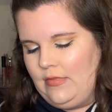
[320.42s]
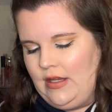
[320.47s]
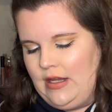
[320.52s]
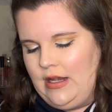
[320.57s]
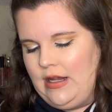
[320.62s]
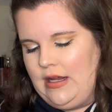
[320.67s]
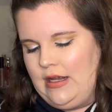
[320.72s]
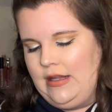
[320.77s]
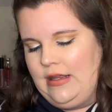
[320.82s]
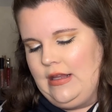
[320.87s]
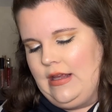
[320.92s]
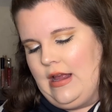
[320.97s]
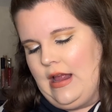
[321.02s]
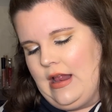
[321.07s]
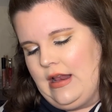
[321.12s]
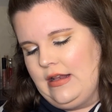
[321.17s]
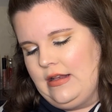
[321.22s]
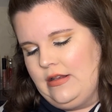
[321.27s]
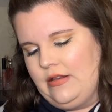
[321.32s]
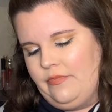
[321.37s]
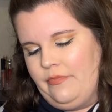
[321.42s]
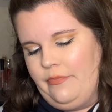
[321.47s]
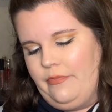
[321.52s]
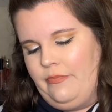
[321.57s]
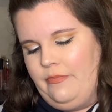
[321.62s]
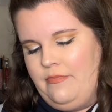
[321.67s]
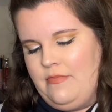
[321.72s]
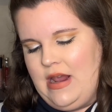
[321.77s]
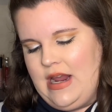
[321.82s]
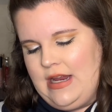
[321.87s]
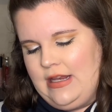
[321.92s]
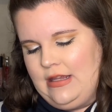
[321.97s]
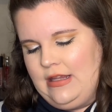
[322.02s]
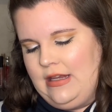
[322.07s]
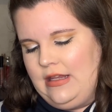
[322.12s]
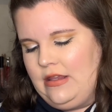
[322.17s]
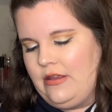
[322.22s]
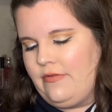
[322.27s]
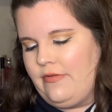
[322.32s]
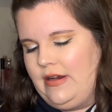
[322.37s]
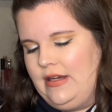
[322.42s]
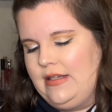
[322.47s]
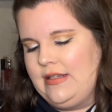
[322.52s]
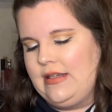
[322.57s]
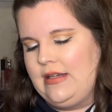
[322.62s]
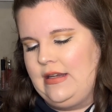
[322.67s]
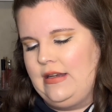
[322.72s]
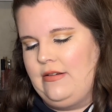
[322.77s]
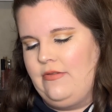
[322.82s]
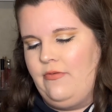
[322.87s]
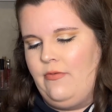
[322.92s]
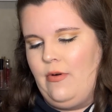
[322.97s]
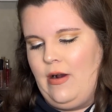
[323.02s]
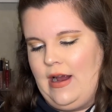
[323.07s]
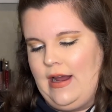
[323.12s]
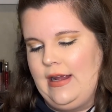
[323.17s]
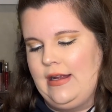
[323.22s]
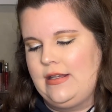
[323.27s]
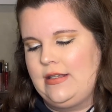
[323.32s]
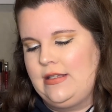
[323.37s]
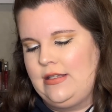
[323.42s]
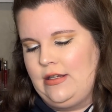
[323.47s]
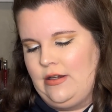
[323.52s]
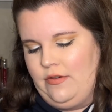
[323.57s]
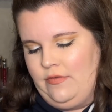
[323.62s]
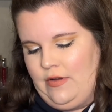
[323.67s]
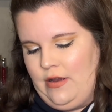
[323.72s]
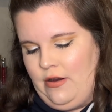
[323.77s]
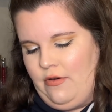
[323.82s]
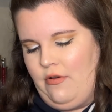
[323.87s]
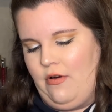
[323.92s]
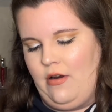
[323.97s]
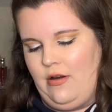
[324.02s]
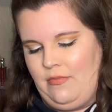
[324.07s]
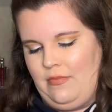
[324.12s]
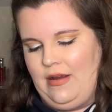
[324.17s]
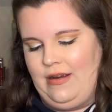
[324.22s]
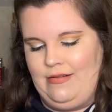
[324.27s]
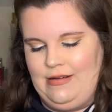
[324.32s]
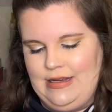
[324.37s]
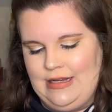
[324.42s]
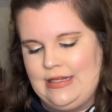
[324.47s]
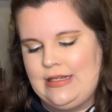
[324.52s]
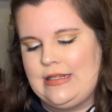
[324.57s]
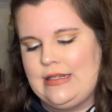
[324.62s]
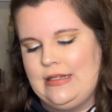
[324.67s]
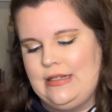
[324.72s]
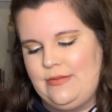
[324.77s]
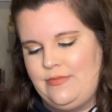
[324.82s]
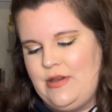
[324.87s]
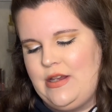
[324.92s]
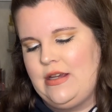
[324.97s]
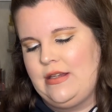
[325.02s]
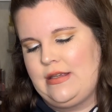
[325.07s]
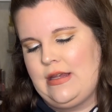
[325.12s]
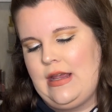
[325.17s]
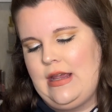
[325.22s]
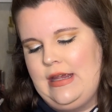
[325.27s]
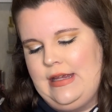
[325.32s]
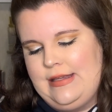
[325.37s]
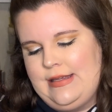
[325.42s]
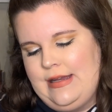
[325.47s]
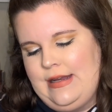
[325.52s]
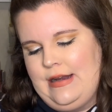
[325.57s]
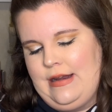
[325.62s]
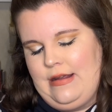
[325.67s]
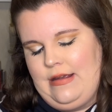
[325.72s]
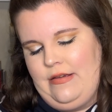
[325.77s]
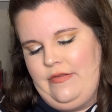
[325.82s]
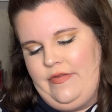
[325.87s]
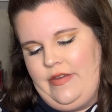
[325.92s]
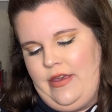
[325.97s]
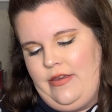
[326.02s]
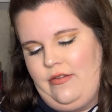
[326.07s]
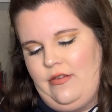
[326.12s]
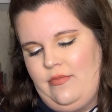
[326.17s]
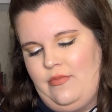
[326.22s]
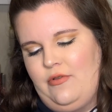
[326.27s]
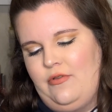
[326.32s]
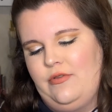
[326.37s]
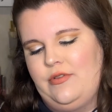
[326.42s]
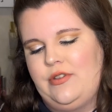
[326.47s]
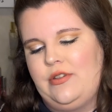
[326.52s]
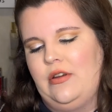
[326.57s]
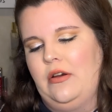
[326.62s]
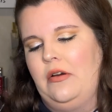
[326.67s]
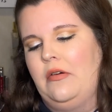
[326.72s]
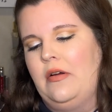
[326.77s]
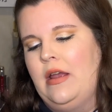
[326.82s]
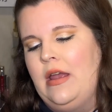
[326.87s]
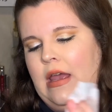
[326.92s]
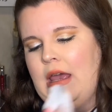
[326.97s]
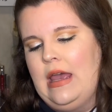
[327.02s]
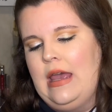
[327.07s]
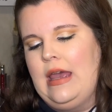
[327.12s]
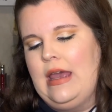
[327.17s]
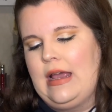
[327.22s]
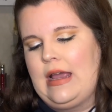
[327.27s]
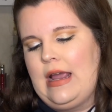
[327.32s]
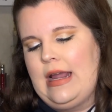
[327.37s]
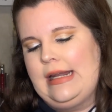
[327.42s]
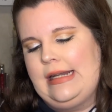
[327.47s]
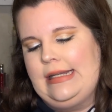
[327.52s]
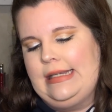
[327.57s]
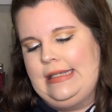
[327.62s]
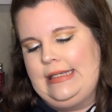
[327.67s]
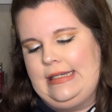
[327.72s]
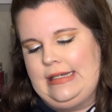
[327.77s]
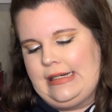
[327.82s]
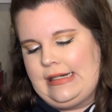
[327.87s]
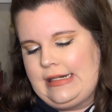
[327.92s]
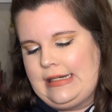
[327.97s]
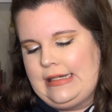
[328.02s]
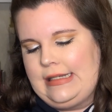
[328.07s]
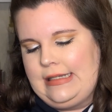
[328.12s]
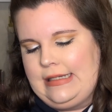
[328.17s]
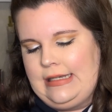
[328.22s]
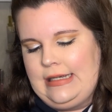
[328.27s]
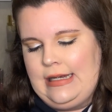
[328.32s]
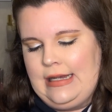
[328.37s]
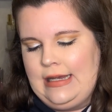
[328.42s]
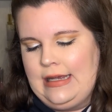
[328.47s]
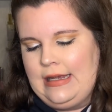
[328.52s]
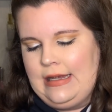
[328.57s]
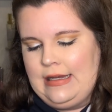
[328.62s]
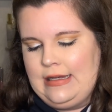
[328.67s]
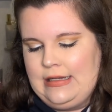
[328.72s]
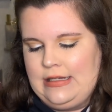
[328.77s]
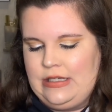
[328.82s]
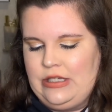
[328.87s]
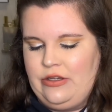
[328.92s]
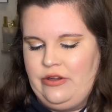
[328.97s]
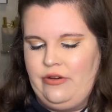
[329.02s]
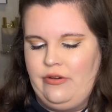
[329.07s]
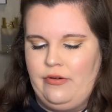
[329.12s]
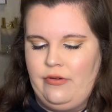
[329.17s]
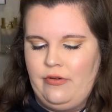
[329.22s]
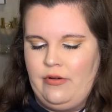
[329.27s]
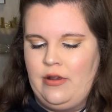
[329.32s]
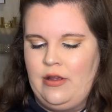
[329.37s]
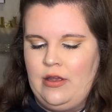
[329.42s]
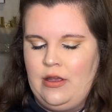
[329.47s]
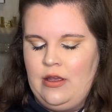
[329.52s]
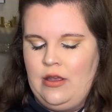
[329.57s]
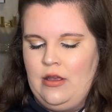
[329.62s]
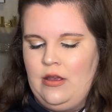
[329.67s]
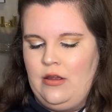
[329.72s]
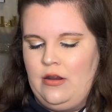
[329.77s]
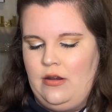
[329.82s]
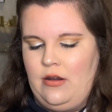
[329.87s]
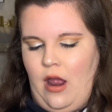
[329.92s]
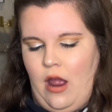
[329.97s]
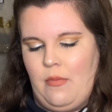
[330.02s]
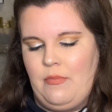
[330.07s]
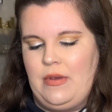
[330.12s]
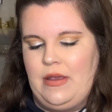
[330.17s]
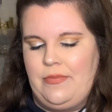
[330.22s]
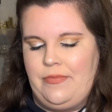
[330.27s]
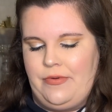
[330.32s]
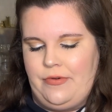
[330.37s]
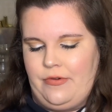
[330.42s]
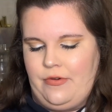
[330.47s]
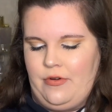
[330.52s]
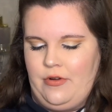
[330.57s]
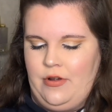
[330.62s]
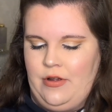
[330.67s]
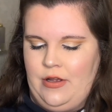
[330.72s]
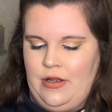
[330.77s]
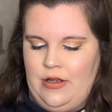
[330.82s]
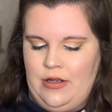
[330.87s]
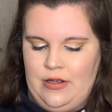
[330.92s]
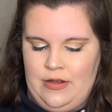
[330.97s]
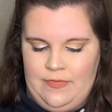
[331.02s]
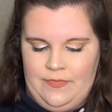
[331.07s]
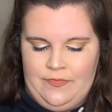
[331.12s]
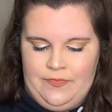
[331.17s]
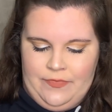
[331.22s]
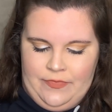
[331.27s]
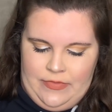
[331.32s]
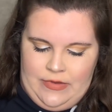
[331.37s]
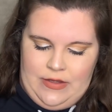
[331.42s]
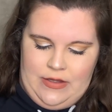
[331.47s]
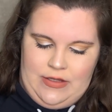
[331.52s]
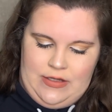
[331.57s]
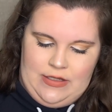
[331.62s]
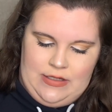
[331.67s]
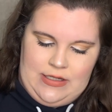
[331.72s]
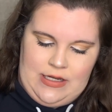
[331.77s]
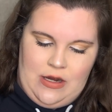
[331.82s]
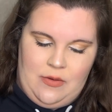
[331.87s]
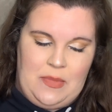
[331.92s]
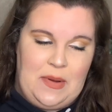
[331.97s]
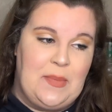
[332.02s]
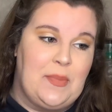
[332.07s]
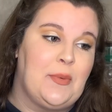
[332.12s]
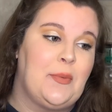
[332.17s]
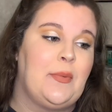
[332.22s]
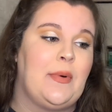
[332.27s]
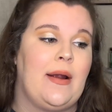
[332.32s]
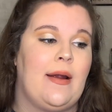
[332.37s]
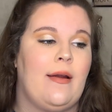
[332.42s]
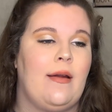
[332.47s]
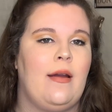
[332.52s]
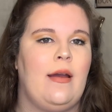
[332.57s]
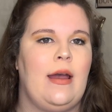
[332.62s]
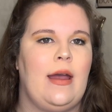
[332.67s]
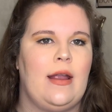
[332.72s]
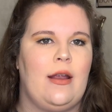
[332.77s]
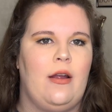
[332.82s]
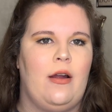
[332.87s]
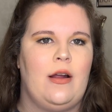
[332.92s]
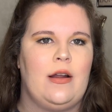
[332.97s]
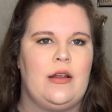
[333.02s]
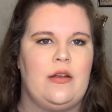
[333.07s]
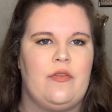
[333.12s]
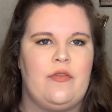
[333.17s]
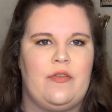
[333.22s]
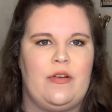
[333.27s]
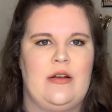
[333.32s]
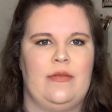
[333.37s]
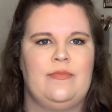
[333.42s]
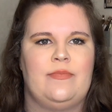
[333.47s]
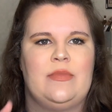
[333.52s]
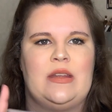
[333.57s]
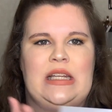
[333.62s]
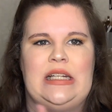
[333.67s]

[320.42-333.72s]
And mainly the reason why it's so low on my list is because it isn't available. So it kind of stinks to not be able to tell people where I got it from.